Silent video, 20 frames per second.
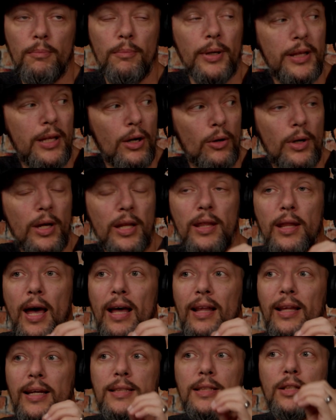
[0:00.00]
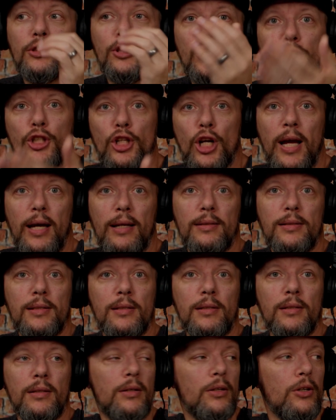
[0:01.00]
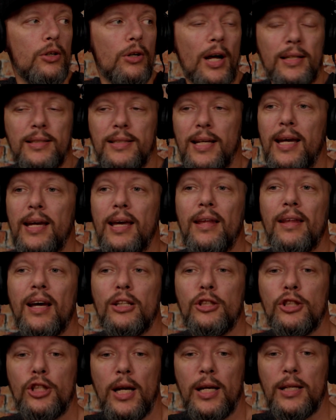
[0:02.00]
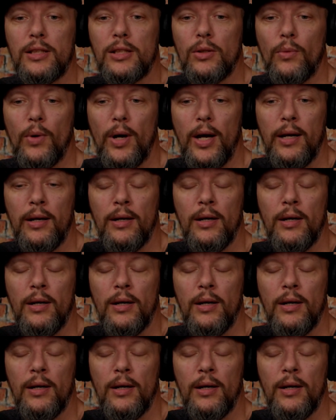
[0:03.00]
but at least there's a chance. You're not taking that chance away.